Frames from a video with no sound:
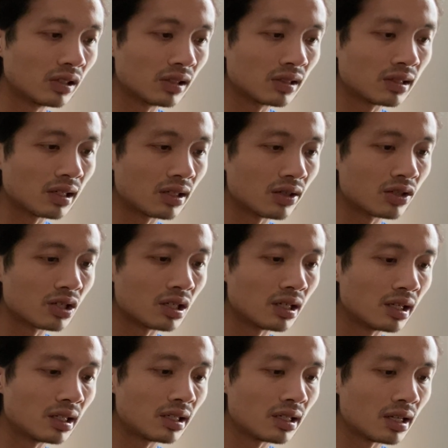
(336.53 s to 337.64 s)
It's like you're trying
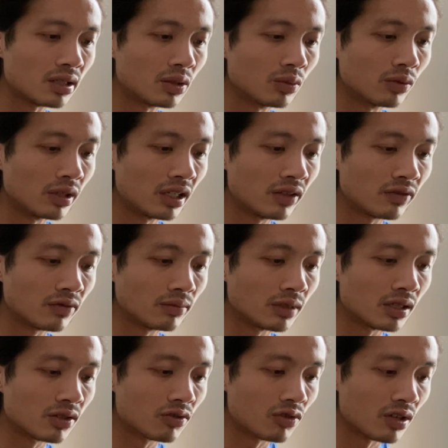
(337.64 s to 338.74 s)
to get away from the
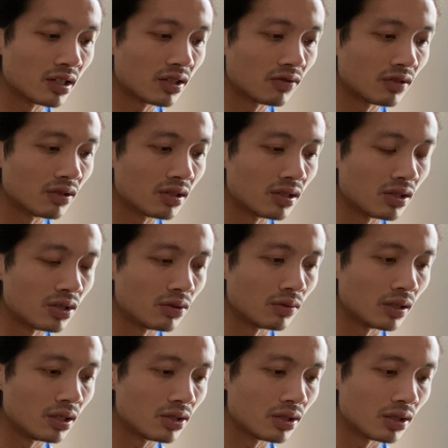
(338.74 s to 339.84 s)
stressful
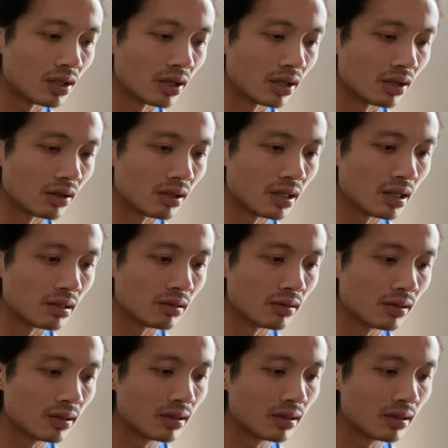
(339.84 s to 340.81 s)
situation that you're in.